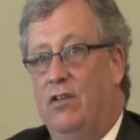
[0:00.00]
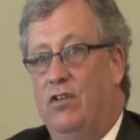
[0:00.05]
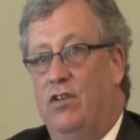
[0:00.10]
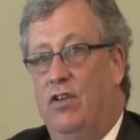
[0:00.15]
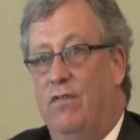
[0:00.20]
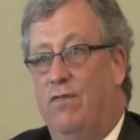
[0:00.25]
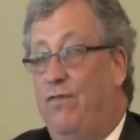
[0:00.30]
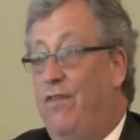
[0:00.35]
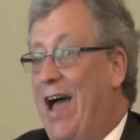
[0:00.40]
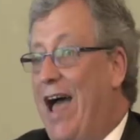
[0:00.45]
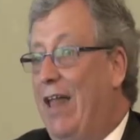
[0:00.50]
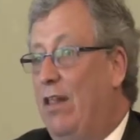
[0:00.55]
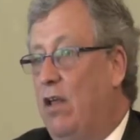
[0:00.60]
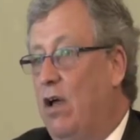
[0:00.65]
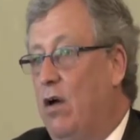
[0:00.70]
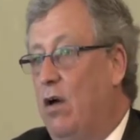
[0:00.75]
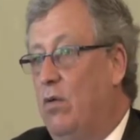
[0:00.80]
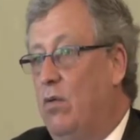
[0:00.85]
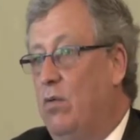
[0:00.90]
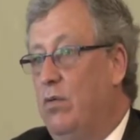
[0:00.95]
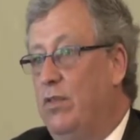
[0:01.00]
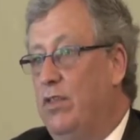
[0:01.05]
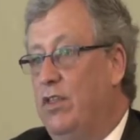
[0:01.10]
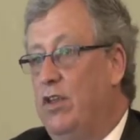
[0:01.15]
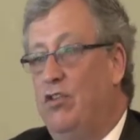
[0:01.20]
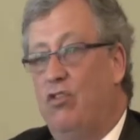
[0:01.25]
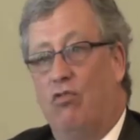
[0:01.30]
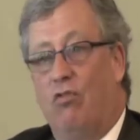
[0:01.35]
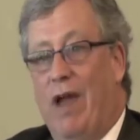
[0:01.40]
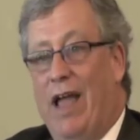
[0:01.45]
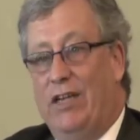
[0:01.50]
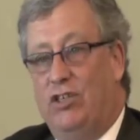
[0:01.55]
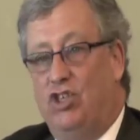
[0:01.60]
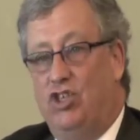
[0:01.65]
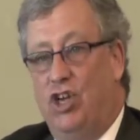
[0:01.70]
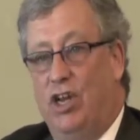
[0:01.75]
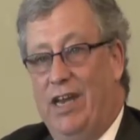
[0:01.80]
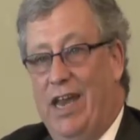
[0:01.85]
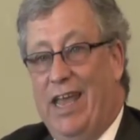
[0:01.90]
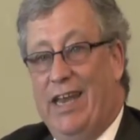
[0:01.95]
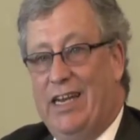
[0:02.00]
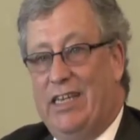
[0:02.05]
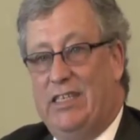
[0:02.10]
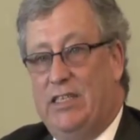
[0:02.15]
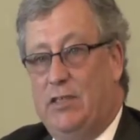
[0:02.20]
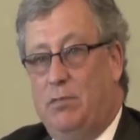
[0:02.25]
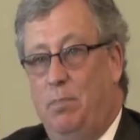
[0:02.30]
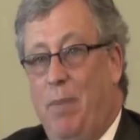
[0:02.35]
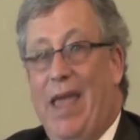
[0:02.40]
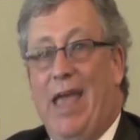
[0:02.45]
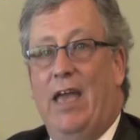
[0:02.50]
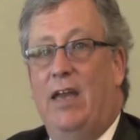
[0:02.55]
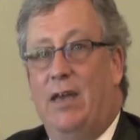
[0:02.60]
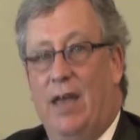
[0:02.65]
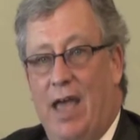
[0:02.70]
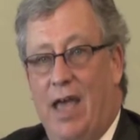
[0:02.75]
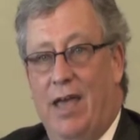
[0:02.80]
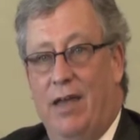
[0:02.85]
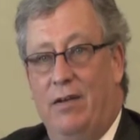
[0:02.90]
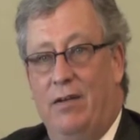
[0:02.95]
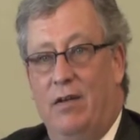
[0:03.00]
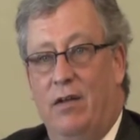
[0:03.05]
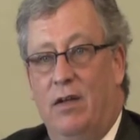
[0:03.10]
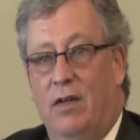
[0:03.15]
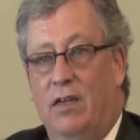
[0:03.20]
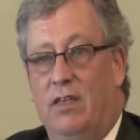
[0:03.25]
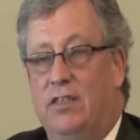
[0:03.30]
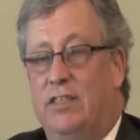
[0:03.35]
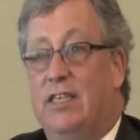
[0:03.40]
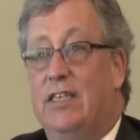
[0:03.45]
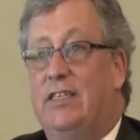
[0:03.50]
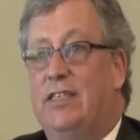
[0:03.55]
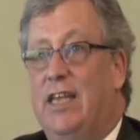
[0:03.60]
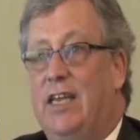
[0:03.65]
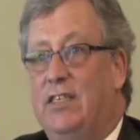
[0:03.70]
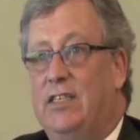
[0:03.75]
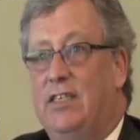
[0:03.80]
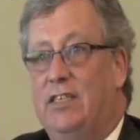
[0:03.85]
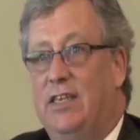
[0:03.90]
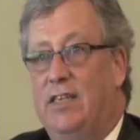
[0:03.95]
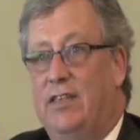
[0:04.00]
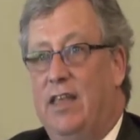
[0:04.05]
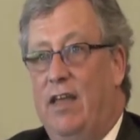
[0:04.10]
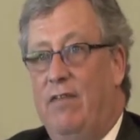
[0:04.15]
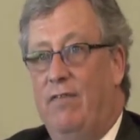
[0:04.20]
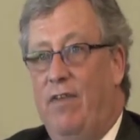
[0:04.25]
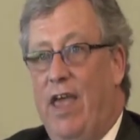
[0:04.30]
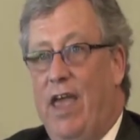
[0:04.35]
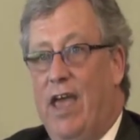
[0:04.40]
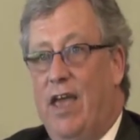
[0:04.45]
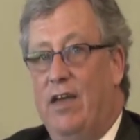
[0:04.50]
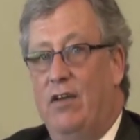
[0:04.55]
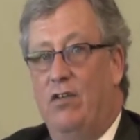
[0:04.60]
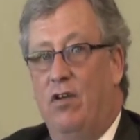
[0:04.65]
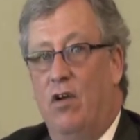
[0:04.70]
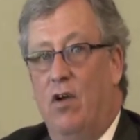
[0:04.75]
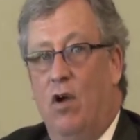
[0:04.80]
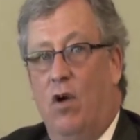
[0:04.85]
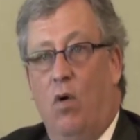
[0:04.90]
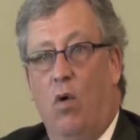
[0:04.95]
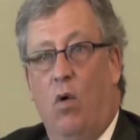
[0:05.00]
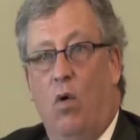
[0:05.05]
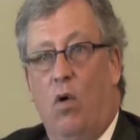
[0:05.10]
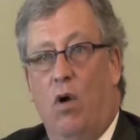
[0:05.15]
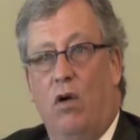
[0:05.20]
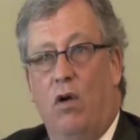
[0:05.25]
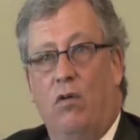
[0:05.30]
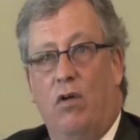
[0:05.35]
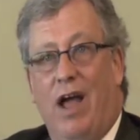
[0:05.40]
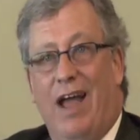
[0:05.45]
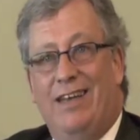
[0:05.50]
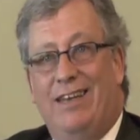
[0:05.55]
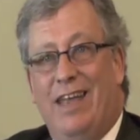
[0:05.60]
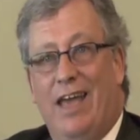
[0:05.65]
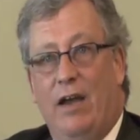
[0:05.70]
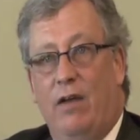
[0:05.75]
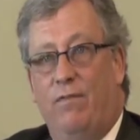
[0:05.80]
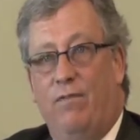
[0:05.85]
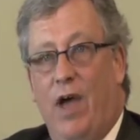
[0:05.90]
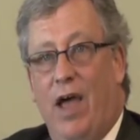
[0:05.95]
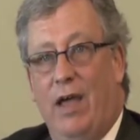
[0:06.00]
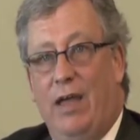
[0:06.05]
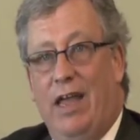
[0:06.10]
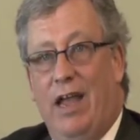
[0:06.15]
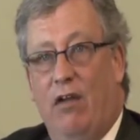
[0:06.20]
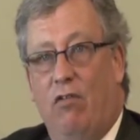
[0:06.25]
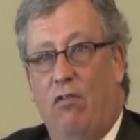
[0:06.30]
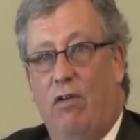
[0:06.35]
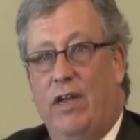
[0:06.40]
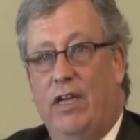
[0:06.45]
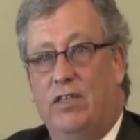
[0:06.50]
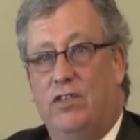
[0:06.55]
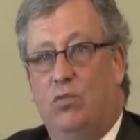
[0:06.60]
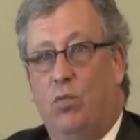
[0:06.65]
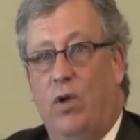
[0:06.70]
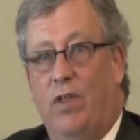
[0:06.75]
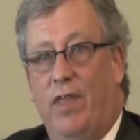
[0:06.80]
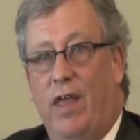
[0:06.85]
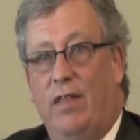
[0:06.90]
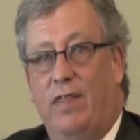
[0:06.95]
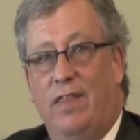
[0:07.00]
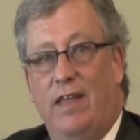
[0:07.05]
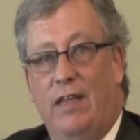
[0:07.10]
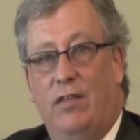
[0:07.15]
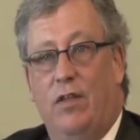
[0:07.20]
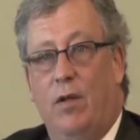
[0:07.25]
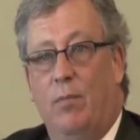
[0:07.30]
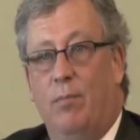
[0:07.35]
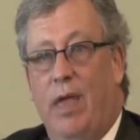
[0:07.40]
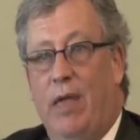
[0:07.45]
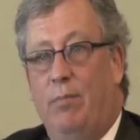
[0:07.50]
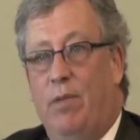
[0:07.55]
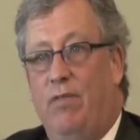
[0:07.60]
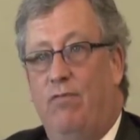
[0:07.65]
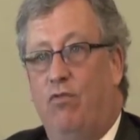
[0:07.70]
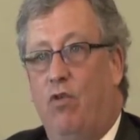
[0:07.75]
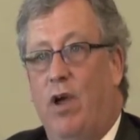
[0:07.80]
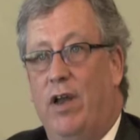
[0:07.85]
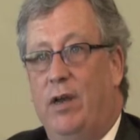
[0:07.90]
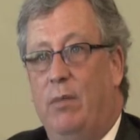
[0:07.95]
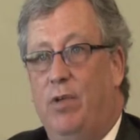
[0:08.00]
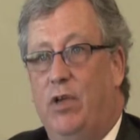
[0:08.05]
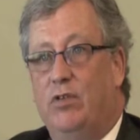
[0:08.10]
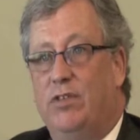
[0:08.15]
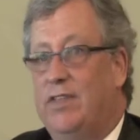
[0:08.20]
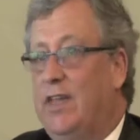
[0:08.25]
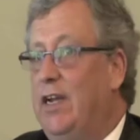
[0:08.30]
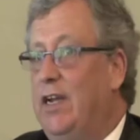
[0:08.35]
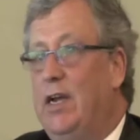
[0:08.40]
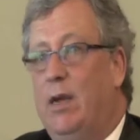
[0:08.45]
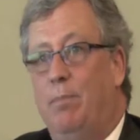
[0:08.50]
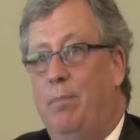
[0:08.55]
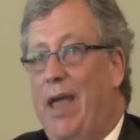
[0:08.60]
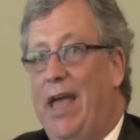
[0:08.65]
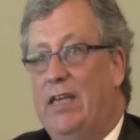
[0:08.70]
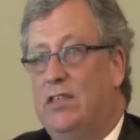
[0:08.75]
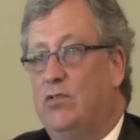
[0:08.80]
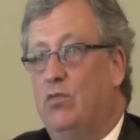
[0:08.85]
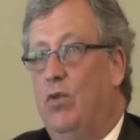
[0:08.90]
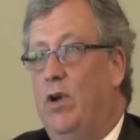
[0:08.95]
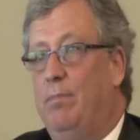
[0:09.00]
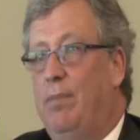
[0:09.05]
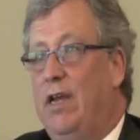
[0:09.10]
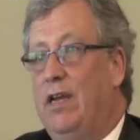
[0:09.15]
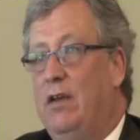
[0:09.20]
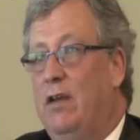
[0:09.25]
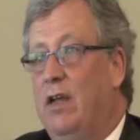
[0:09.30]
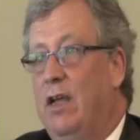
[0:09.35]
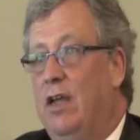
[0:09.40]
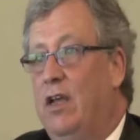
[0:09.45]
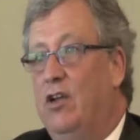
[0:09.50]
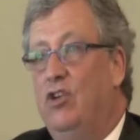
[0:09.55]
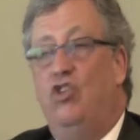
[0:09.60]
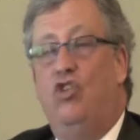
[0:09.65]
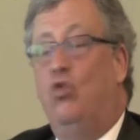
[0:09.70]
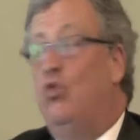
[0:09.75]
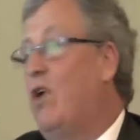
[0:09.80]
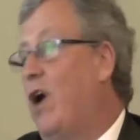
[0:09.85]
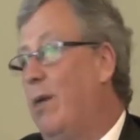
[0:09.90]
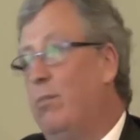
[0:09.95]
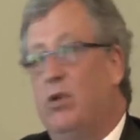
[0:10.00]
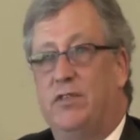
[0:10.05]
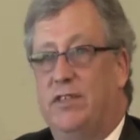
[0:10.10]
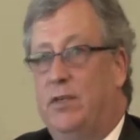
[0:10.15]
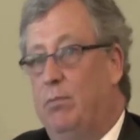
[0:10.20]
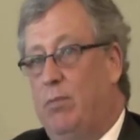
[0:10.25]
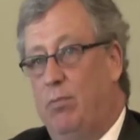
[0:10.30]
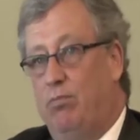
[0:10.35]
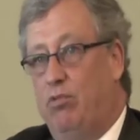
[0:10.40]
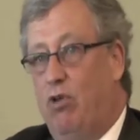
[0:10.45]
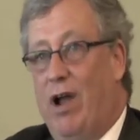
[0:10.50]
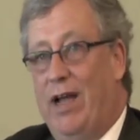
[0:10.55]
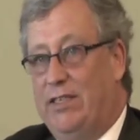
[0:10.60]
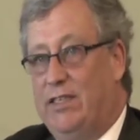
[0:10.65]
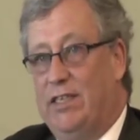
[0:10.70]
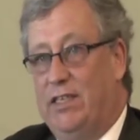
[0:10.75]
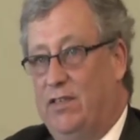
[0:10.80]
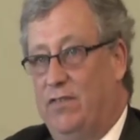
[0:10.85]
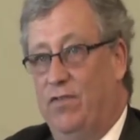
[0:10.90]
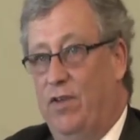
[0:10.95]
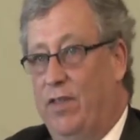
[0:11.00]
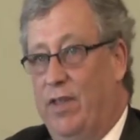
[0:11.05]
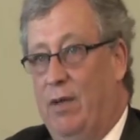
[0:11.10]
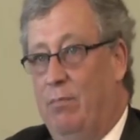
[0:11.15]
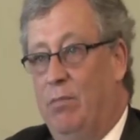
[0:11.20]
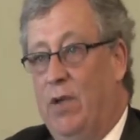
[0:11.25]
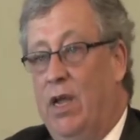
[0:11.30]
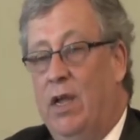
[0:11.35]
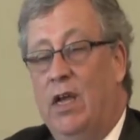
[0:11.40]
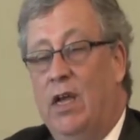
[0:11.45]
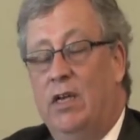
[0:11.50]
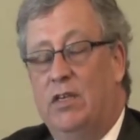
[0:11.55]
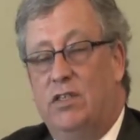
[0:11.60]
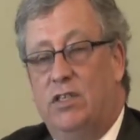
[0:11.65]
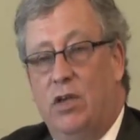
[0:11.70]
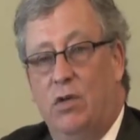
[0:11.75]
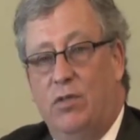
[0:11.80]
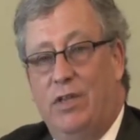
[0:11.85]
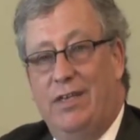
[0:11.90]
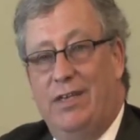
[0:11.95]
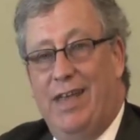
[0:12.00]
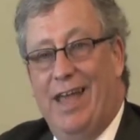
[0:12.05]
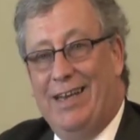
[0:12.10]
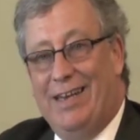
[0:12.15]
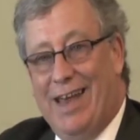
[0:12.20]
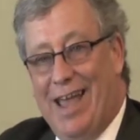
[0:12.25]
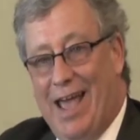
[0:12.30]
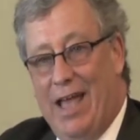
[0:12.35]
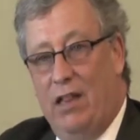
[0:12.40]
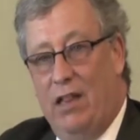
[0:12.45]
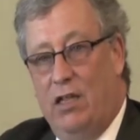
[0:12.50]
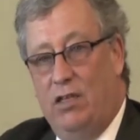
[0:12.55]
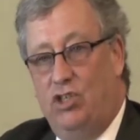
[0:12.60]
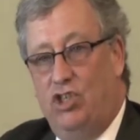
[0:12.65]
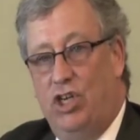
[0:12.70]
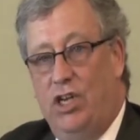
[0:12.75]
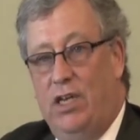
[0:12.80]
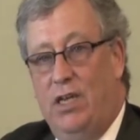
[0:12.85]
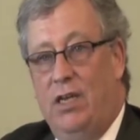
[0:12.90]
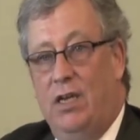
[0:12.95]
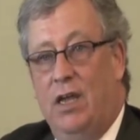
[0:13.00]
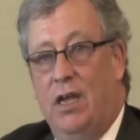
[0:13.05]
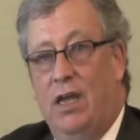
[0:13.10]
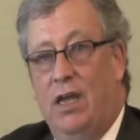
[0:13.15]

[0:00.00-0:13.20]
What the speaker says: to follow the direction and expand on successes that they've had or identify areas where they think there may be fraud and abuse that in the past would have been too cumbersome a process for them. So the technology